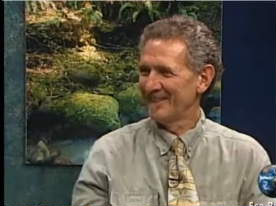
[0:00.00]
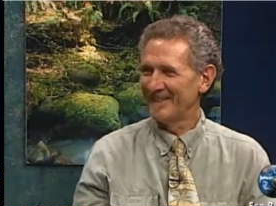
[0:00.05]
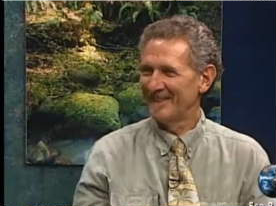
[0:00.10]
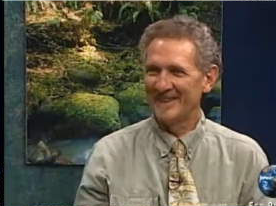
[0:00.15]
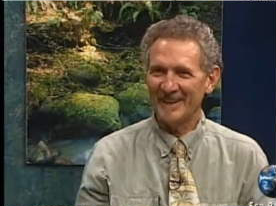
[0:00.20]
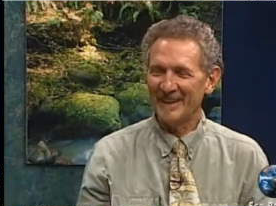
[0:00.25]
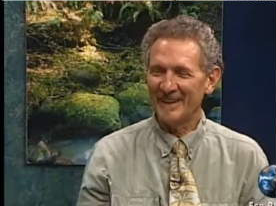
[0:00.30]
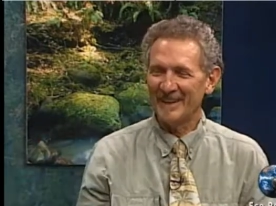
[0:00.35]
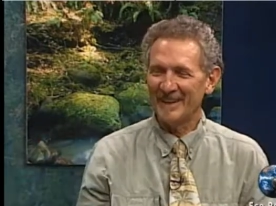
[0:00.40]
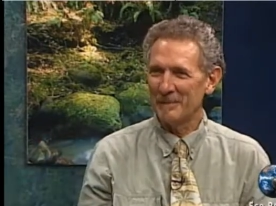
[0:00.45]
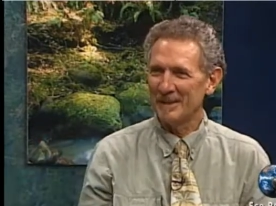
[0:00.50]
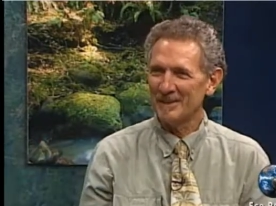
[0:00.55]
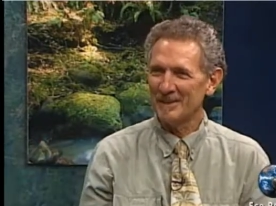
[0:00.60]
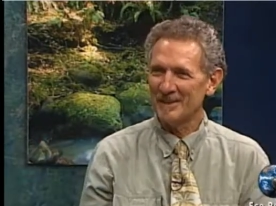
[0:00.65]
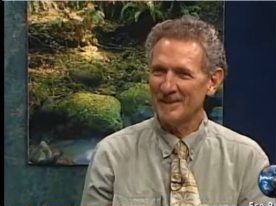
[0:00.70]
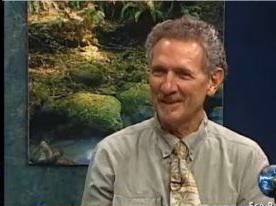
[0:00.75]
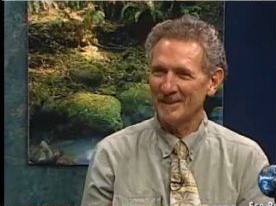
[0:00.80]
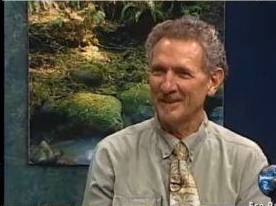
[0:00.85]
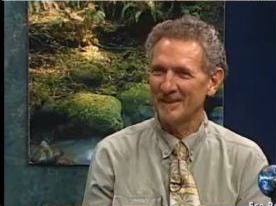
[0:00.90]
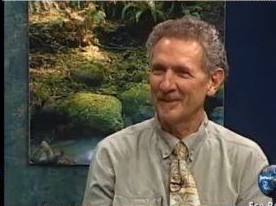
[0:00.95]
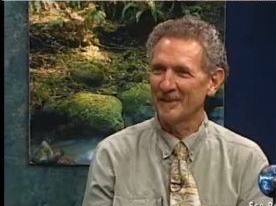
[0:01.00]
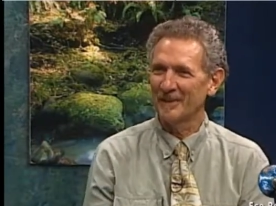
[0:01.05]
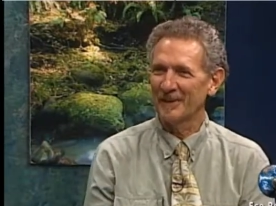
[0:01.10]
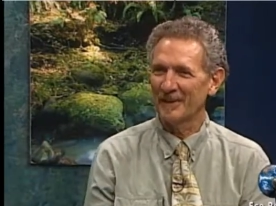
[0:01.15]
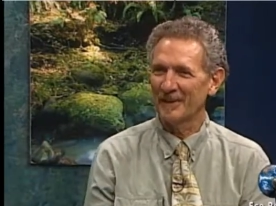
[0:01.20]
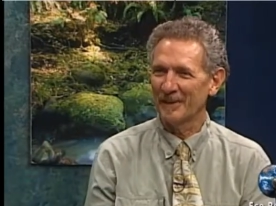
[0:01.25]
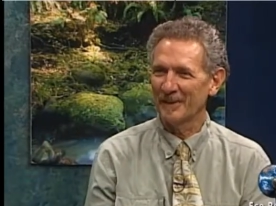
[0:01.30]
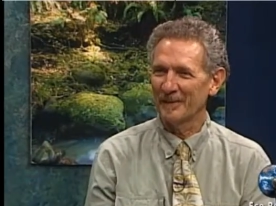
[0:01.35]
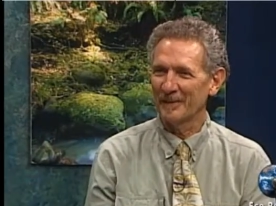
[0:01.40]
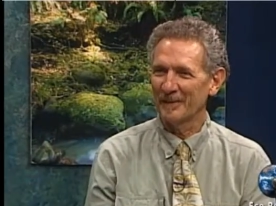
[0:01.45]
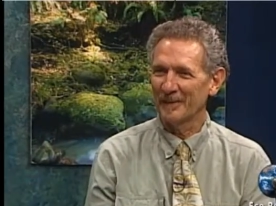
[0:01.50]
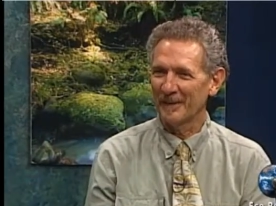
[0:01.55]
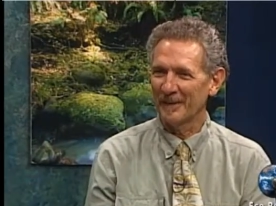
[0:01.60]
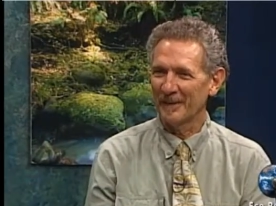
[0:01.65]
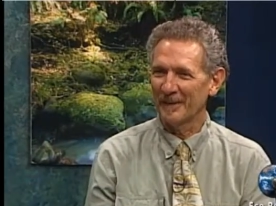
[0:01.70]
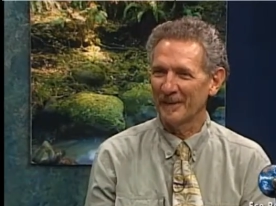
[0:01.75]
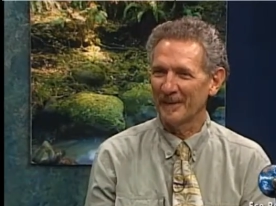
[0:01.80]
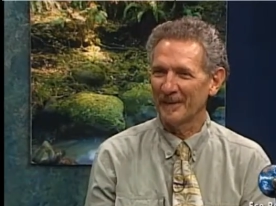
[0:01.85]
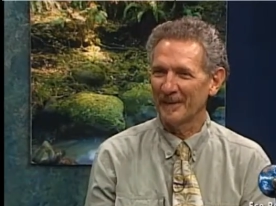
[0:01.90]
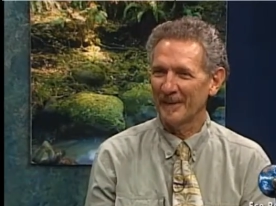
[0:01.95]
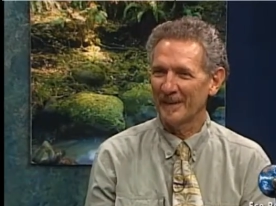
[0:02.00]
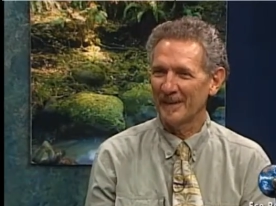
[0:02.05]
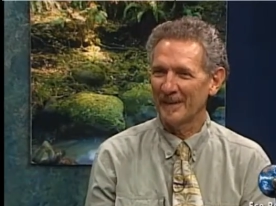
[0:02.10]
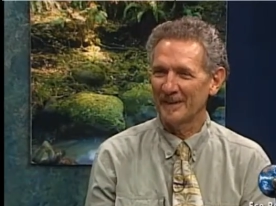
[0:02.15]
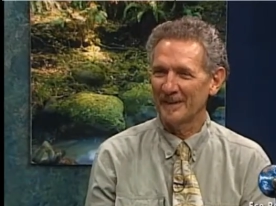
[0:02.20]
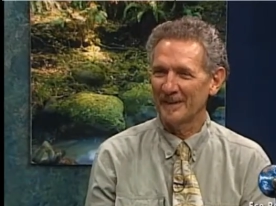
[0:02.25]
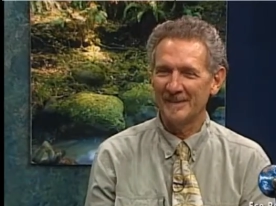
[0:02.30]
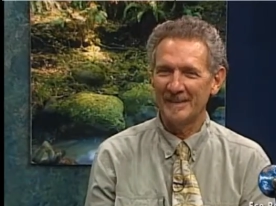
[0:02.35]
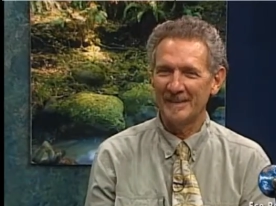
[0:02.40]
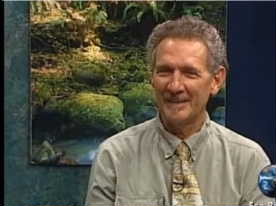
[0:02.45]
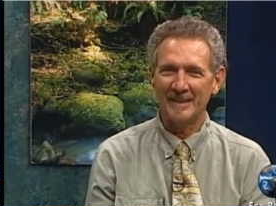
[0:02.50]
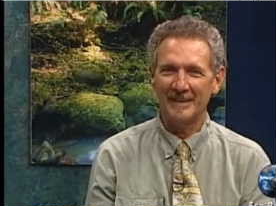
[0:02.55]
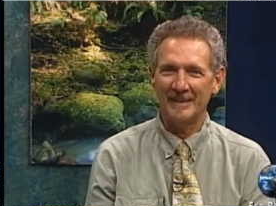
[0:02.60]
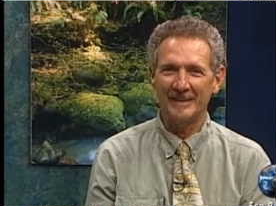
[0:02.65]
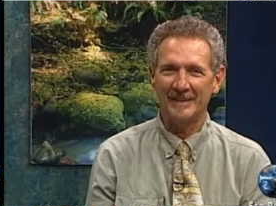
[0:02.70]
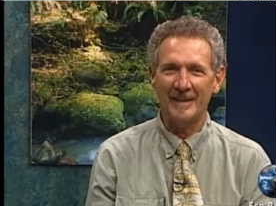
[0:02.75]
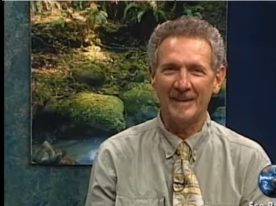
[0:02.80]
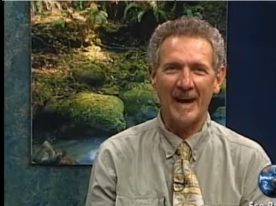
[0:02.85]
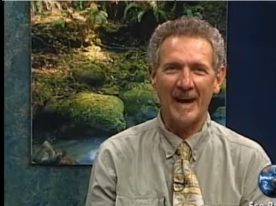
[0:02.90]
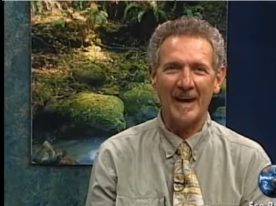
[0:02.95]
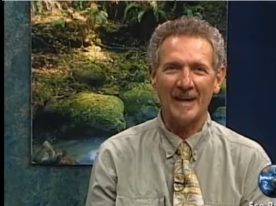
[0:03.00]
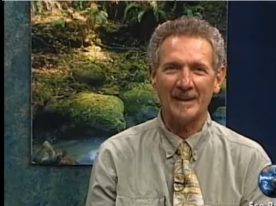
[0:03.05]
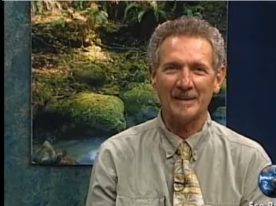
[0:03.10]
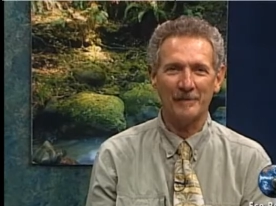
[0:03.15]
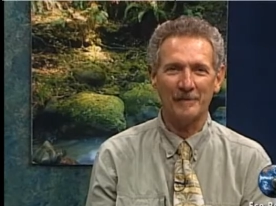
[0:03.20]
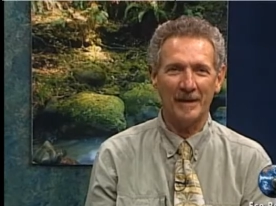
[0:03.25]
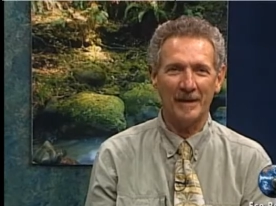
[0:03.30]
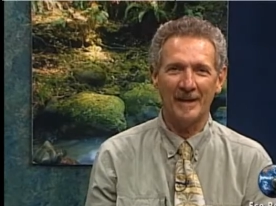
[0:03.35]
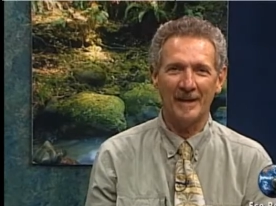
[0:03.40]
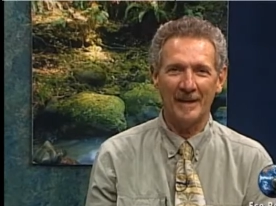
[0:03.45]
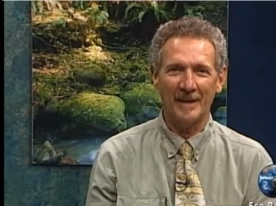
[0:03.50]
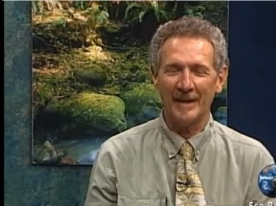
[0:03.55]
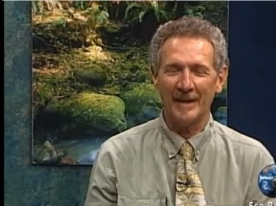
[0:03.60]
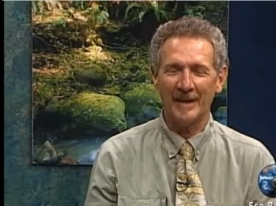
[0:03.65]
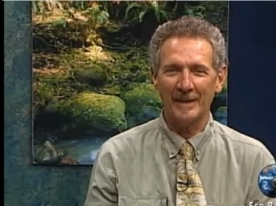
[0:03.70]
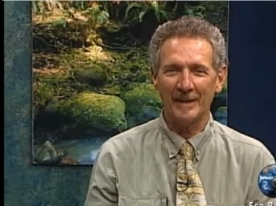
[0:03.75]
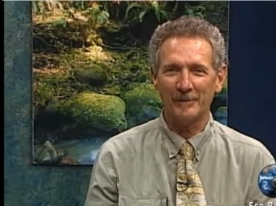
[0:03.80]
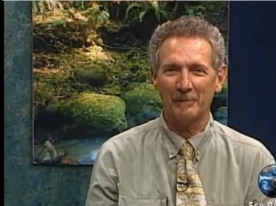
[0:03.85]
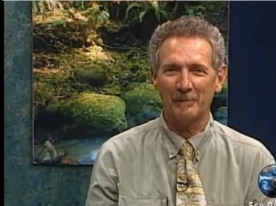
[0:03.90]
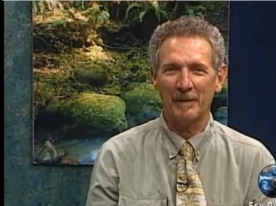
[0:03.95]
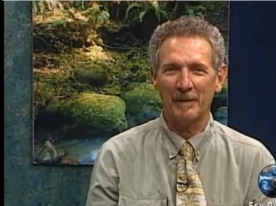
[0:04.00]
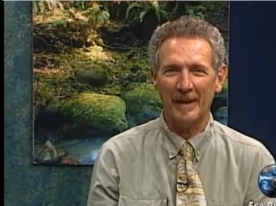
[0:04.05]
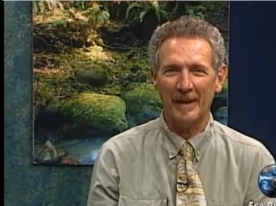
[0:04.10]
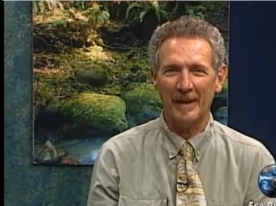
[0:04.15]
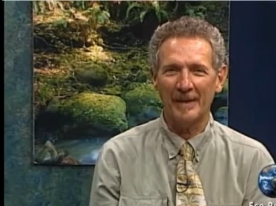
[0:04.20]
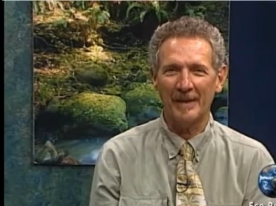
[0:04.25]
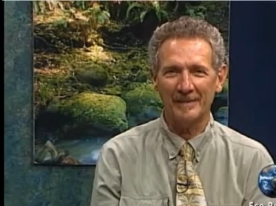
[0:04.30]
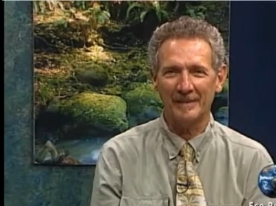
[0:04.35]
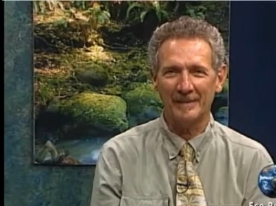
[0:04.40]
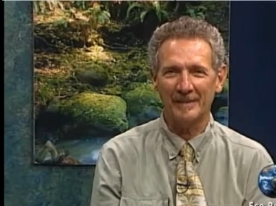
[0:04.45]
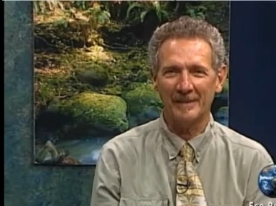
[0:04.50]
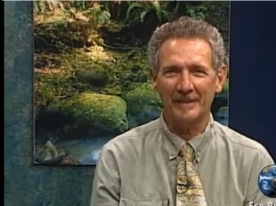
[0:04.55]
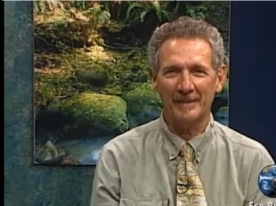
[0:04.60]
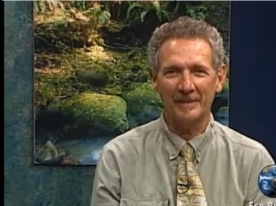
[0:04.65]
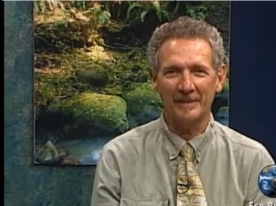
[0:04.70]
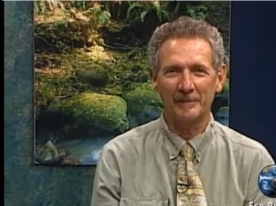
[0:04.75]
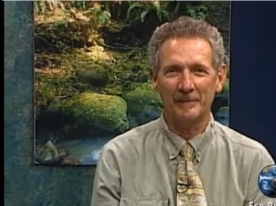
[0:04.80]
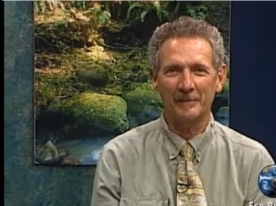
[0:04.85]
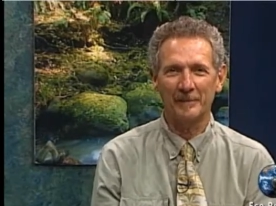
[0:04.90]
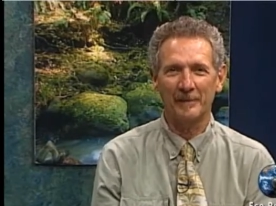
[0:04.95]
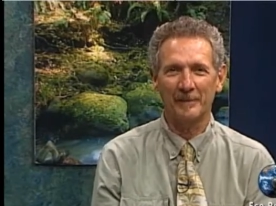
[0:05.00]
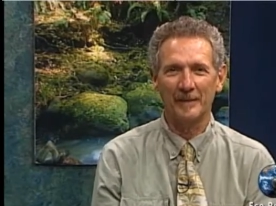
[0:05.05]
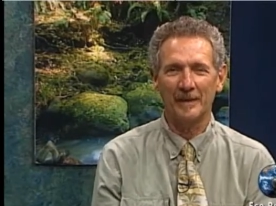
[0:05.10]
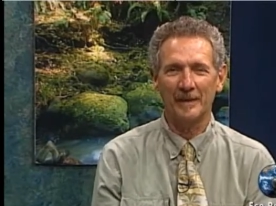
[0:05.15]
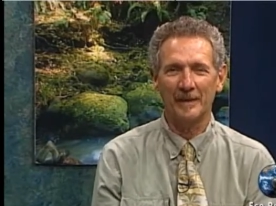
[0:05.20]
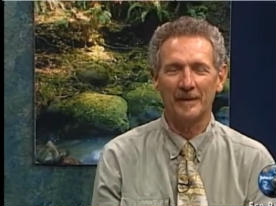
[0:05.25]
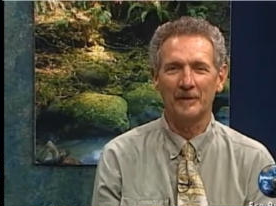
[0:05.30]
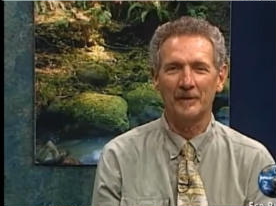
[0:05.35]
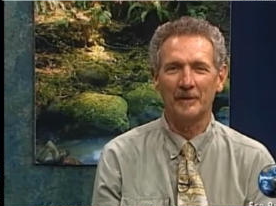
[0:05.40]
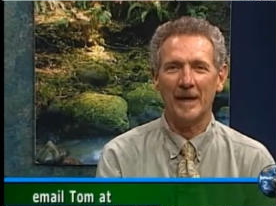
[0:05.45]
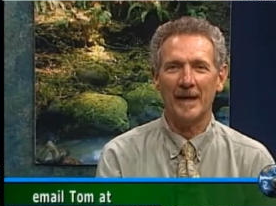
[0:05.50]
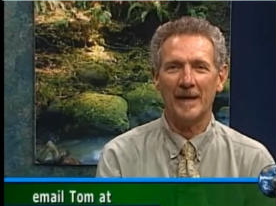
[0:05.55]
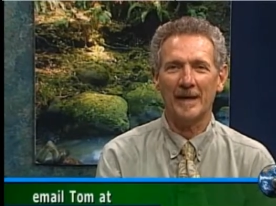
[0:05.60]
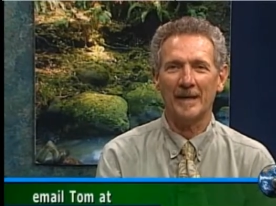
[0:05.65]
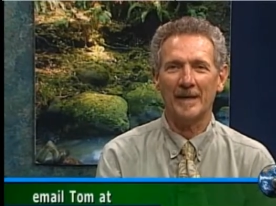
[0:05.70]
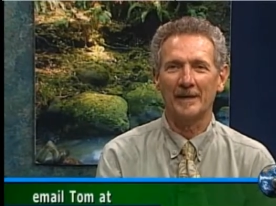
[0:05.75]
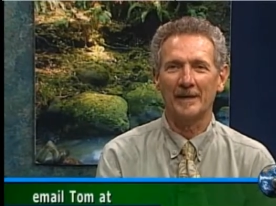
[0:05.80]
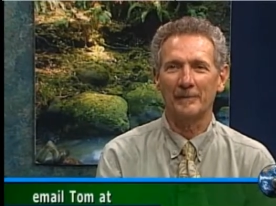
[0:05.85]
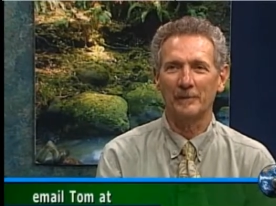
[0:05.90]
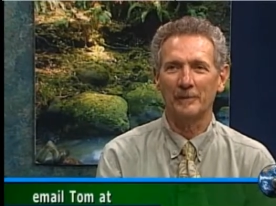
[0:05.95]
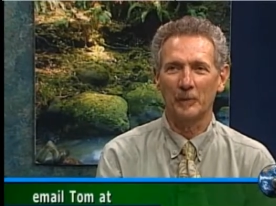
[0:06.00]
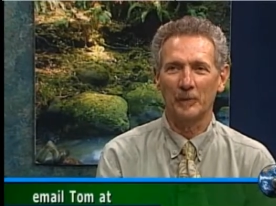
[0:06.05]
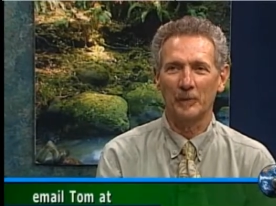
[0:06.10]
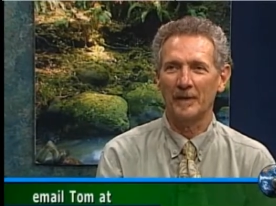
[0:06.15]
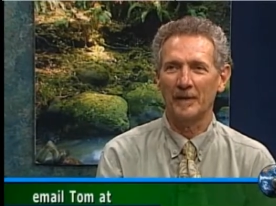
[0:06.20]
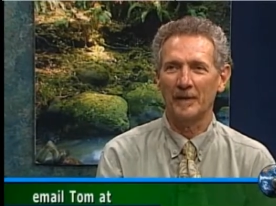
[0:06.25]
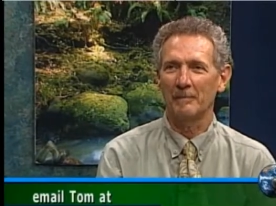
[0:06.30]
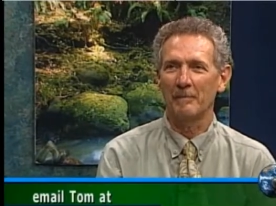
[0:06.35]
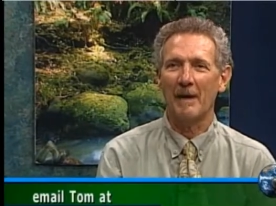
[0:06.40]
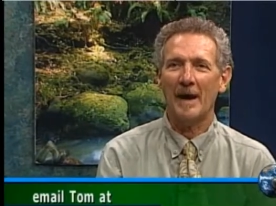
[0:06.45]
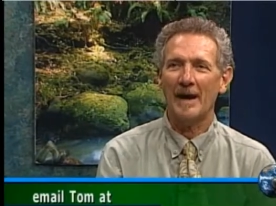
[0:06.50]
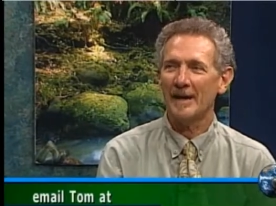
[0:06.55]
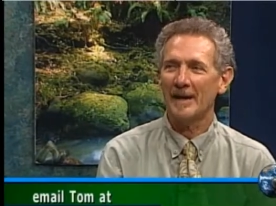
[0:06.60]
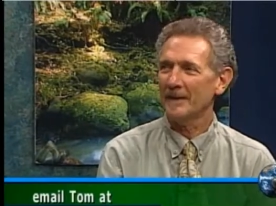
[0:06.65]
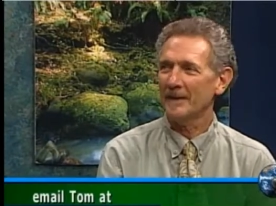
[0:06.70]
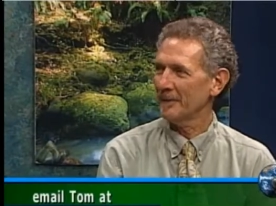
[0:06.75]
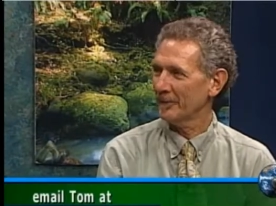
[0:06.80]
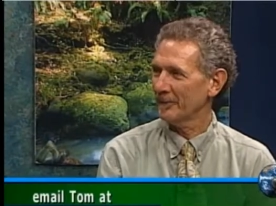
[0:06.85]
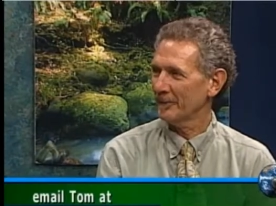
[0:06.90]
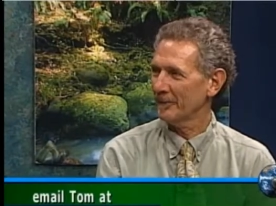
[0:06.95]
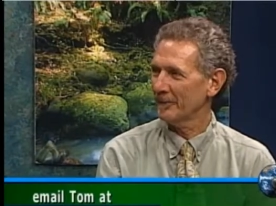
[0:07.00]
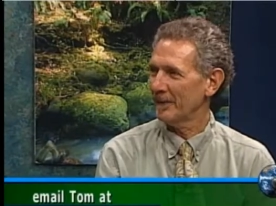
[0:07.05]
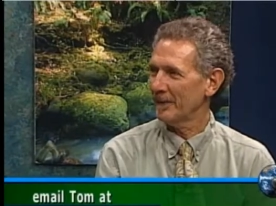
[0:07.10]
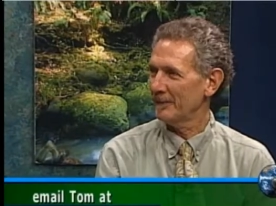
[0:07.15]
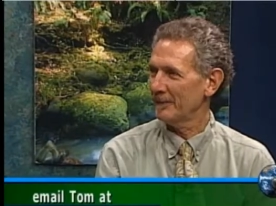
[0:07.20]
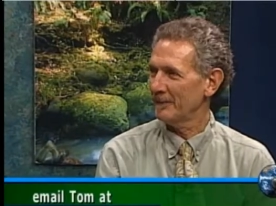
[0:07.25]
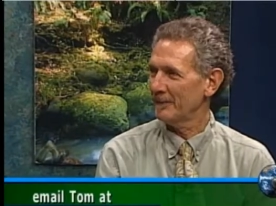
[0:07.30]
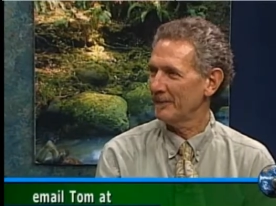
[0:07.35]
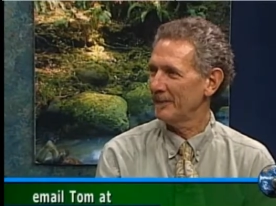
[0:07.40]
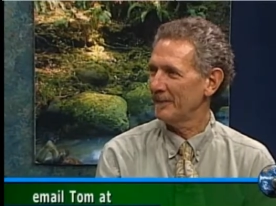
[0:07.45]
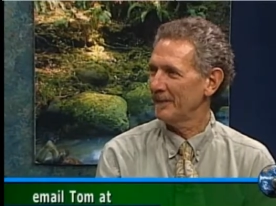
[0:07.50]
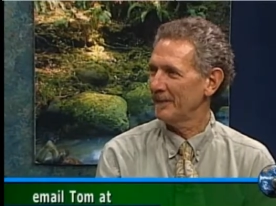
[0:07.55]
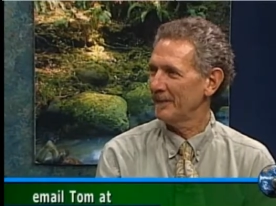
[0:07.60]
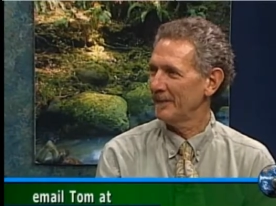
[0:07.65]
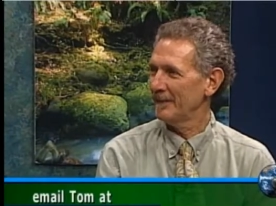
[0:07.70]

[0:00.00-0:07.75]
decommissioned or or uh, de deactivated, I guess, plant uh, that you can't get within miles of,